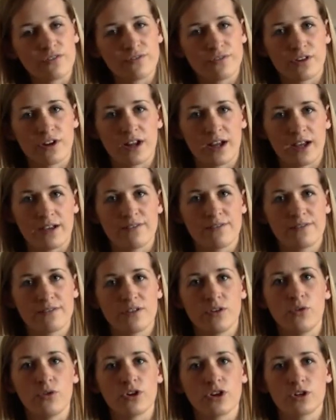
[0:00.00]
their life
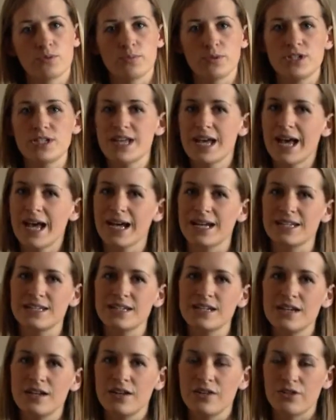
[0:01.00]
in order to
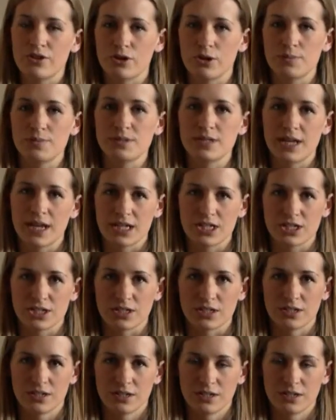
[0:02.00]
protect their obsession.